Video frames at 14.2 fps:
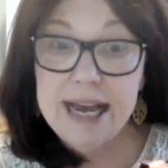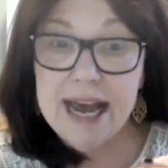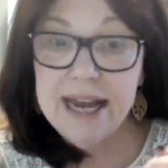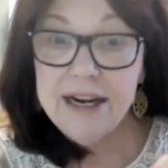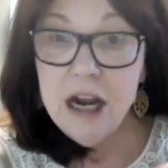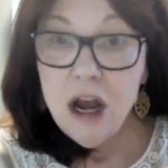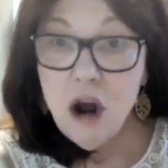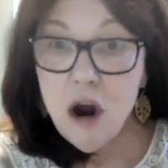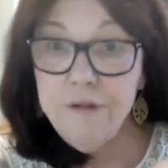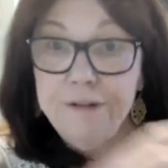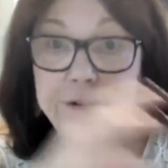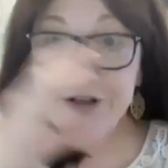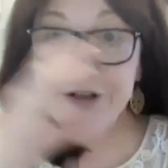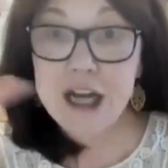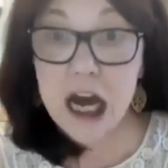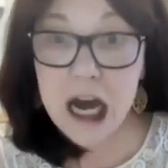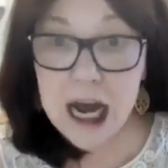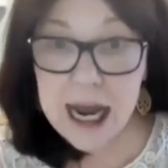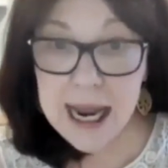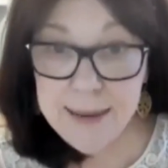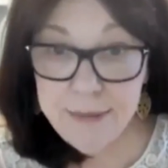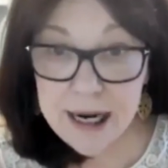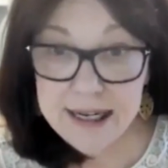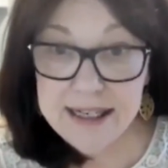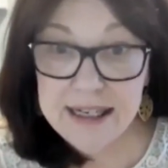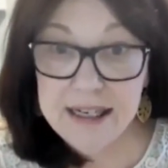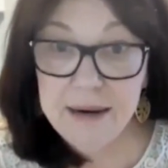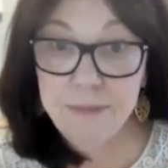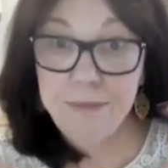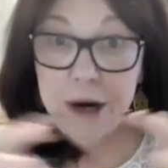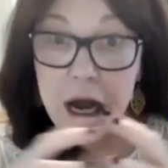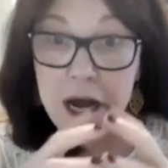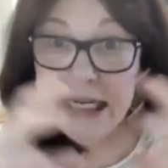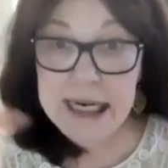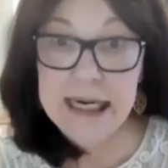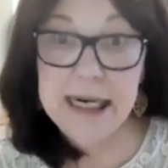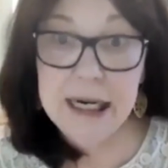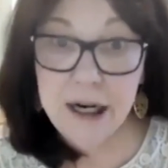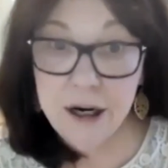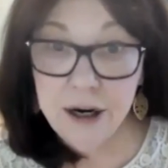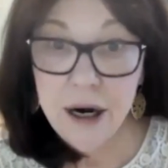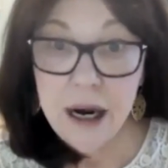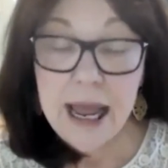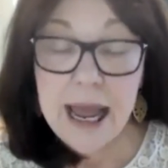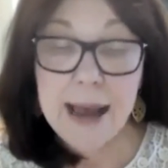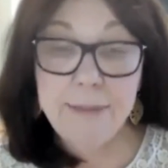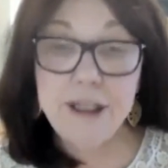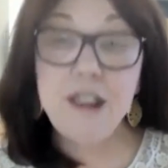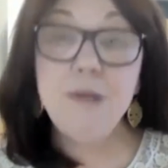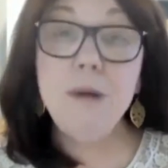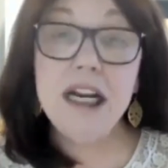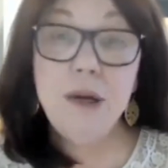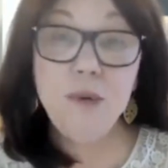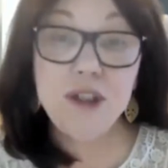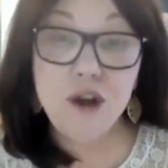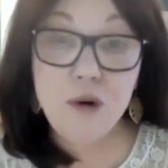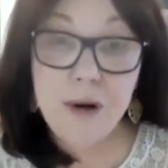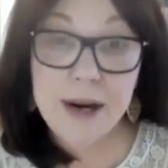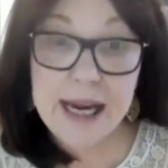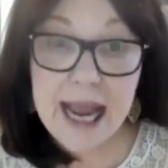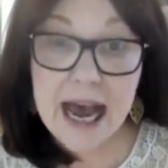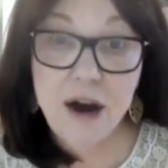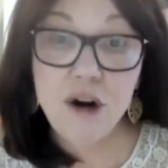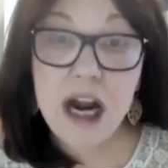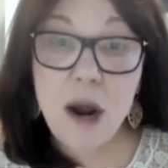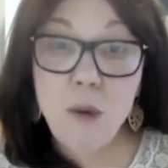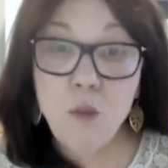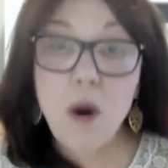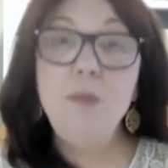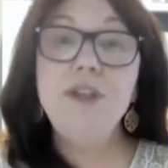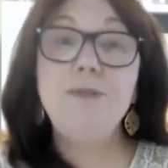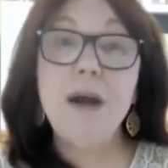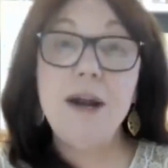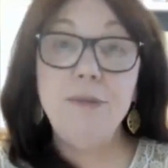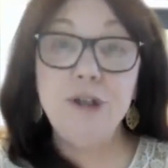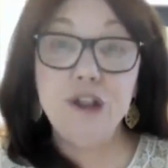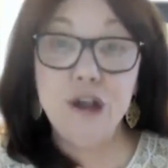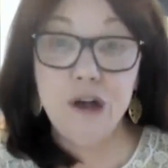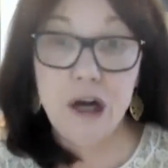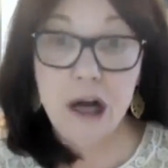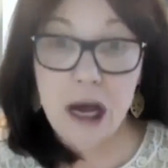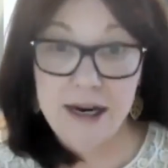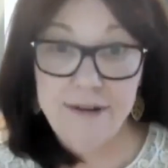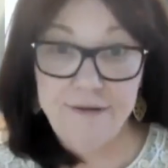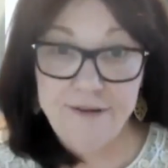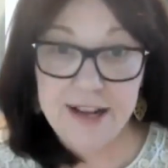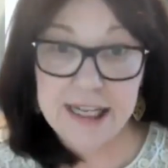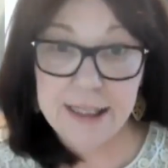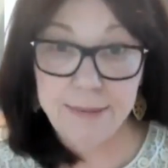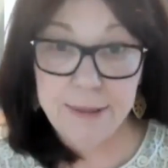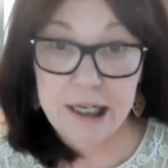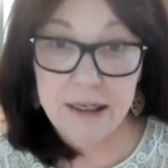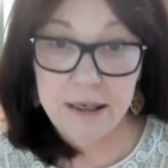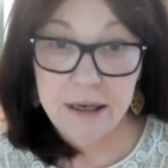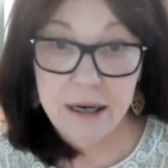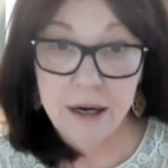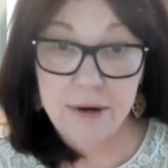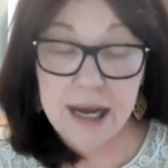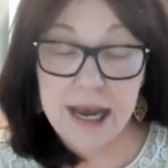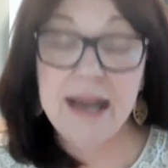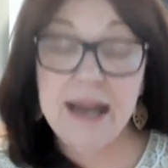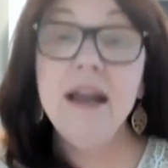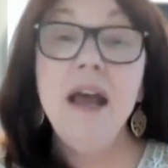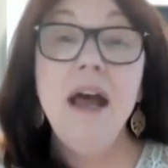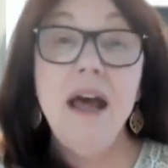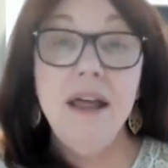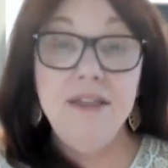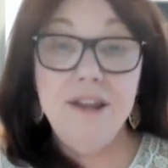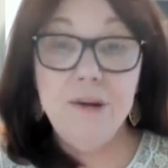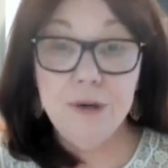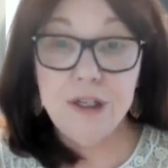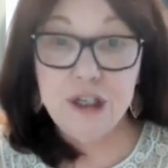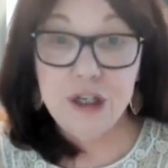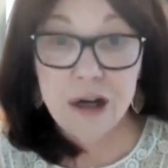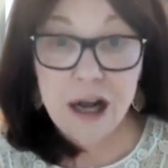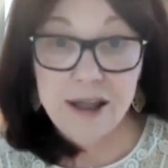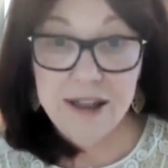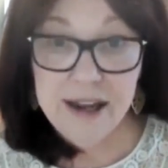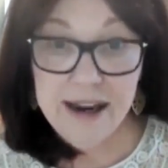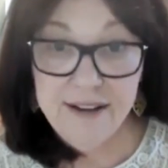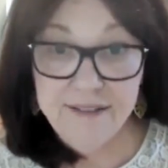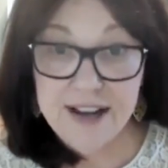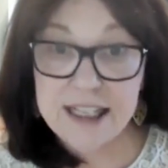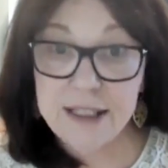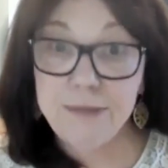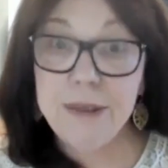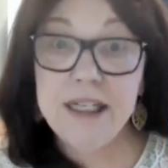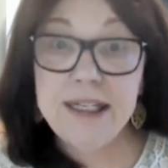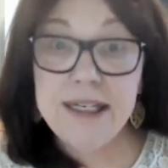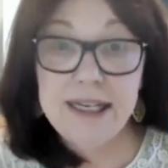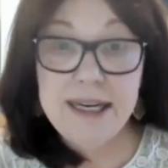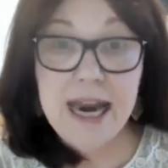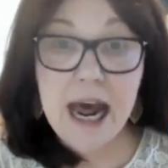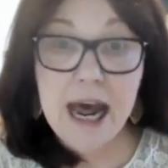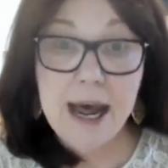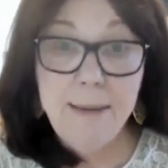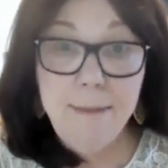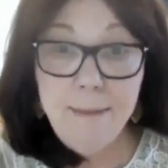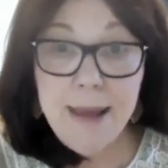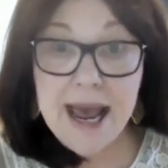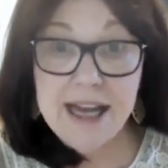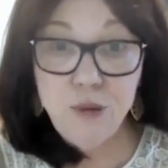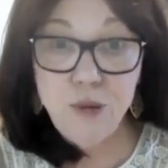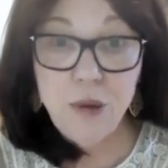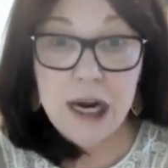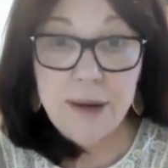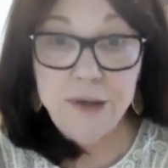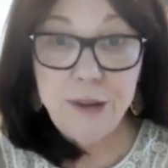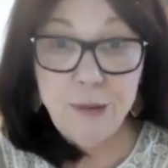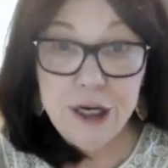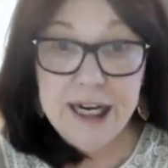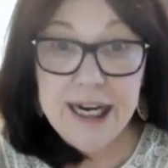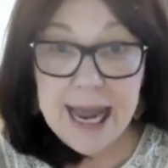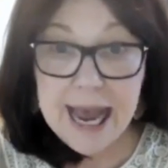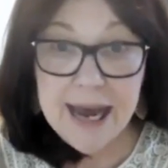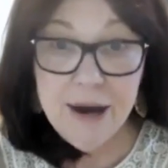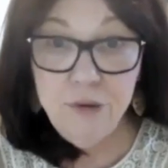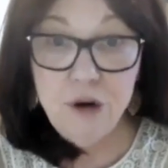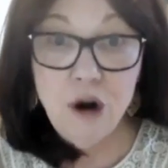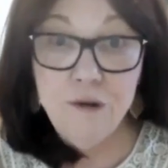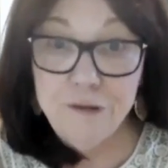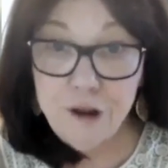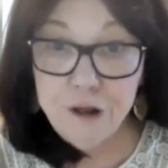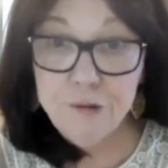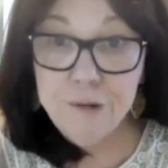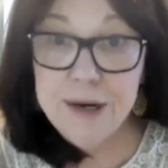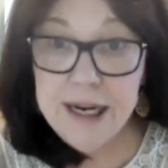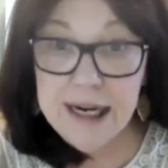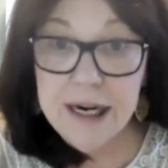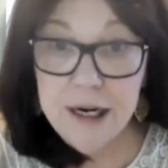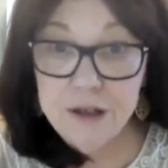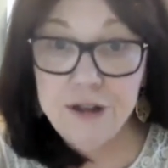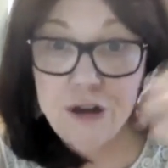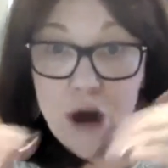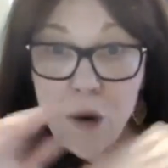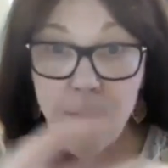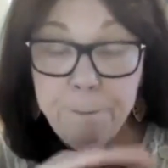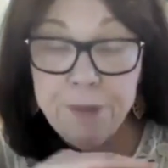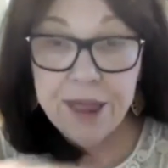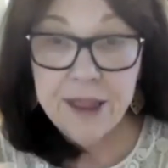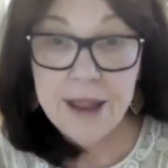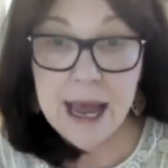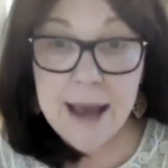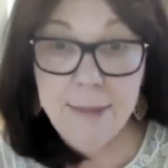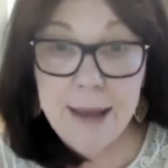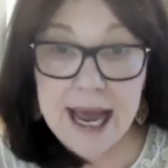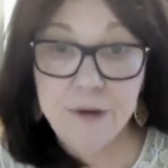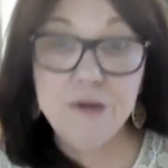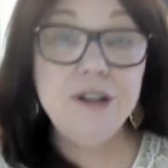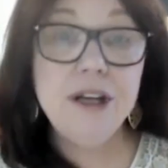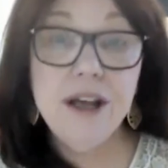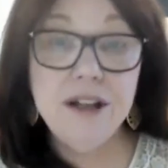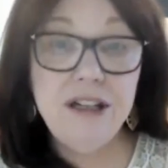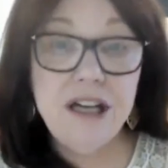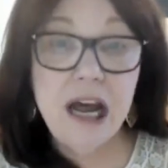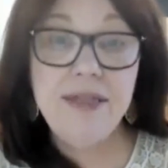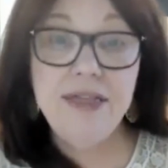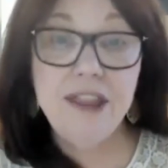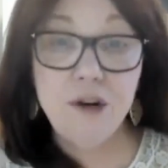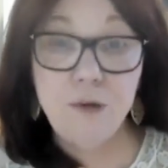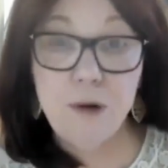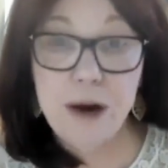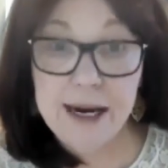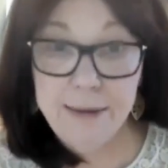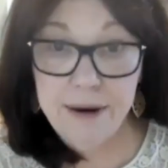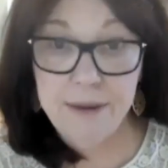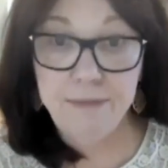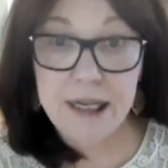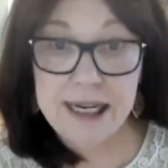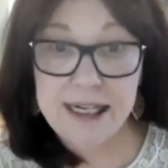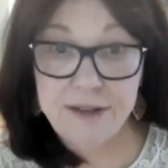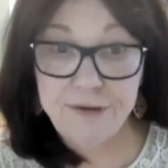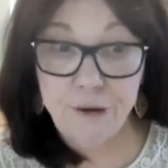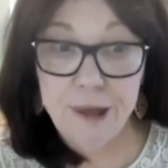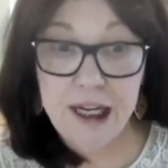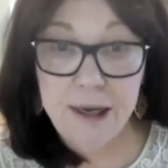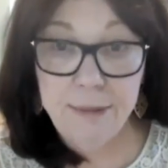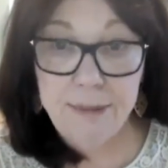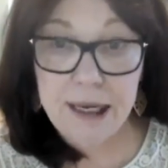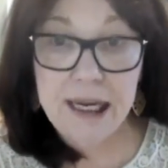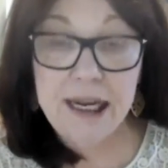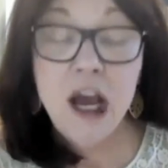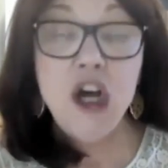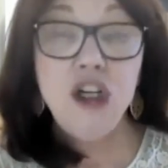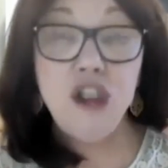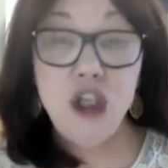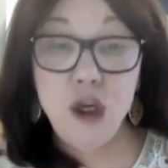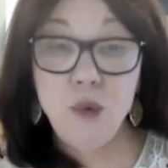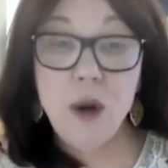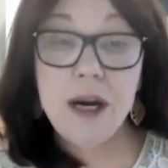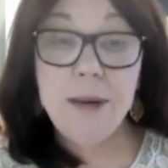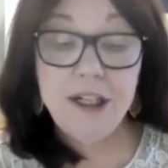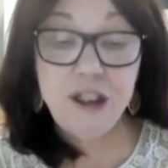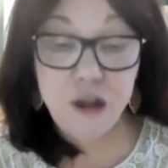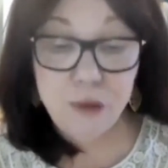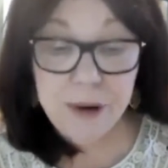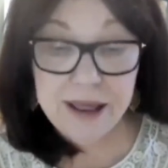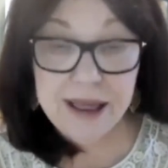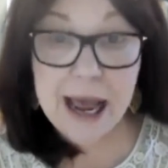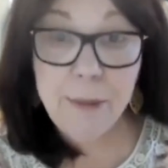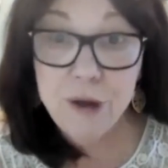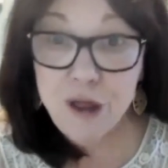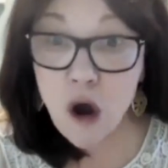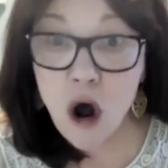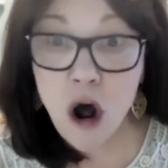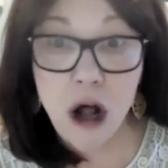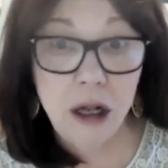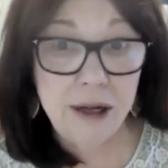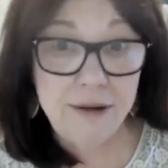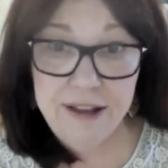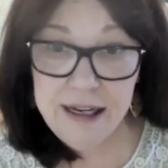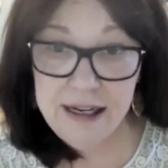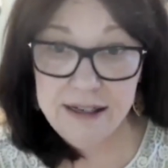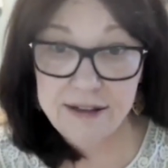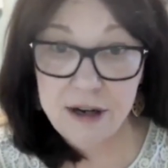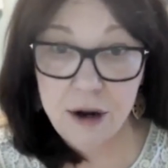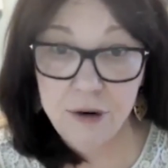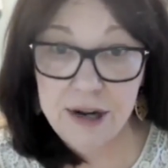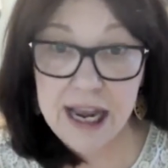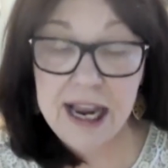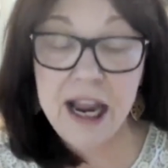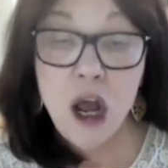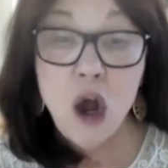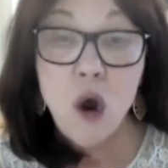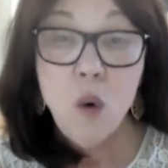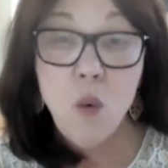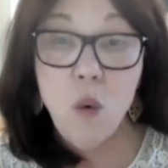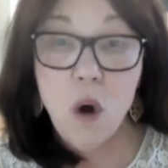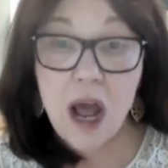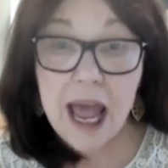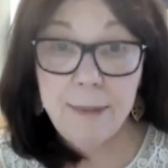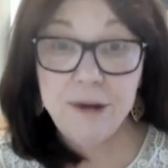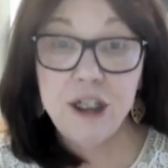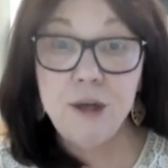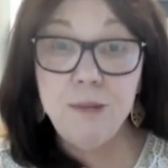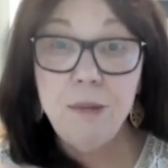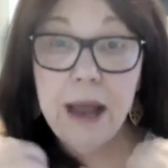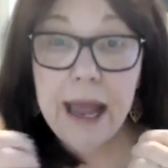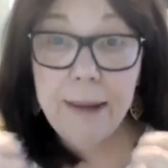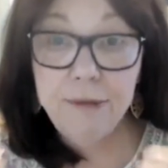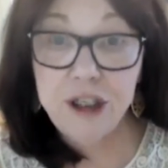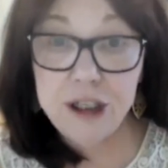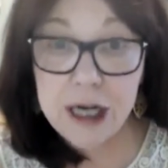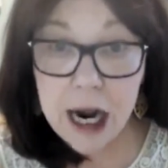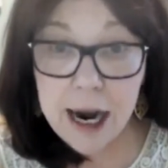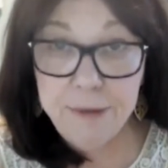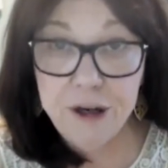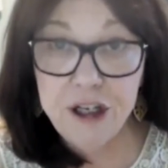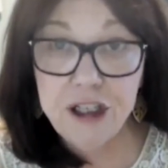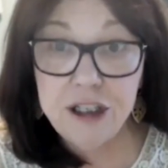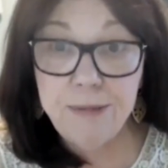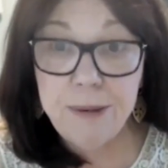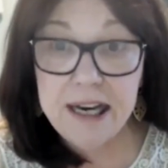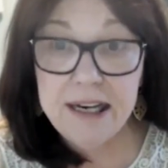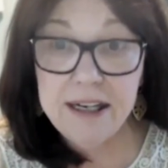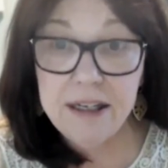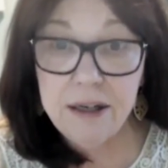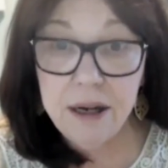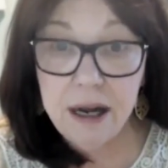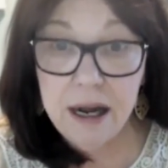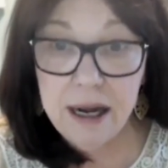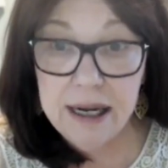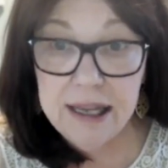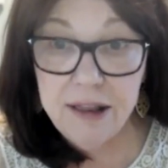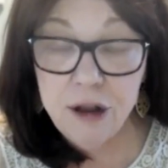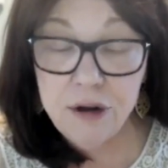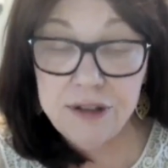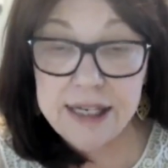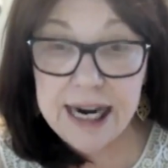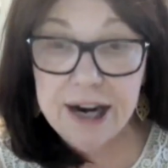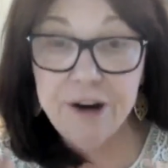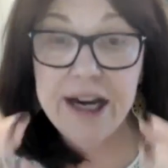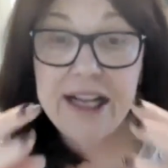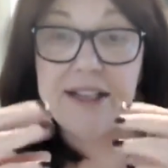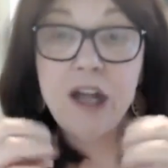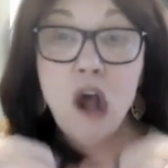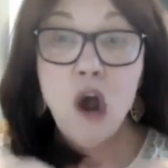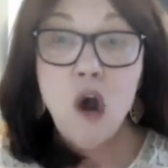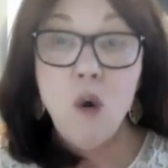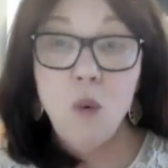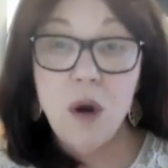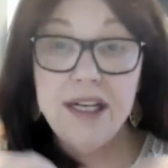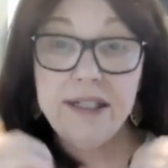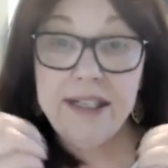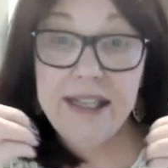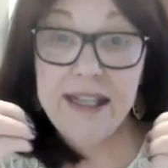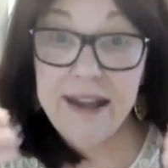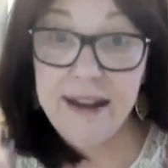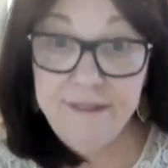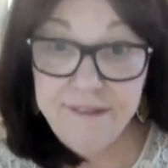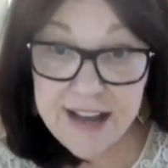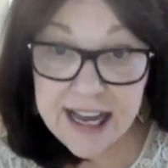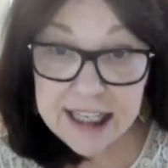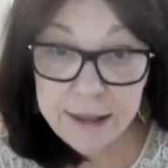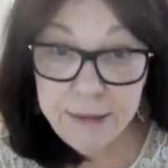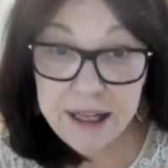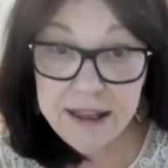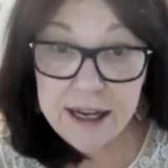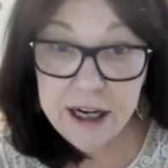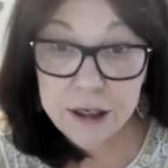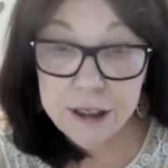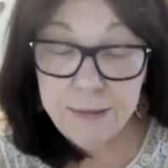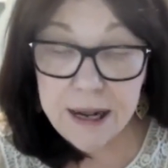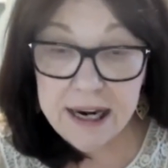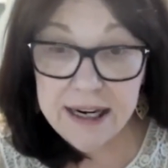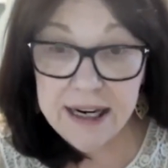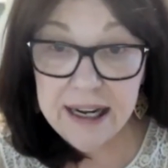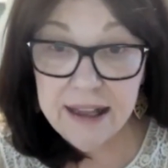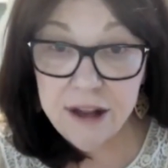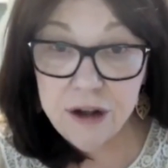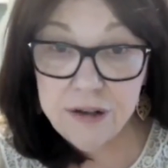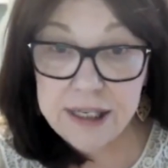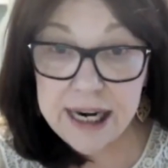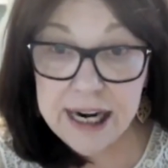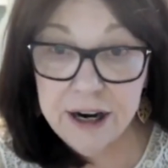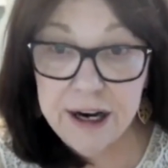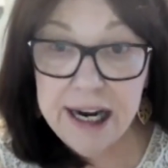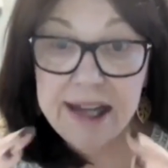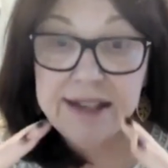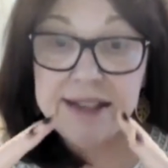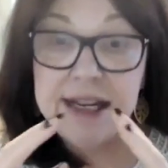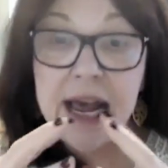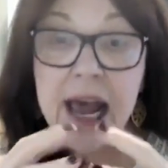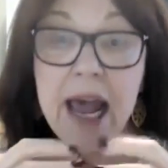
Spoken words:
at over time, I did a year, how much money was going out and what was my return on investment. Okay. The return on the investment did not match what I was putting out over 3 years. So I'm out, not the great place for me to be. So you want to be doing that with all of these. Okay. Well, how much time are you spending in those areas? What is the investment that you're spending in those areas?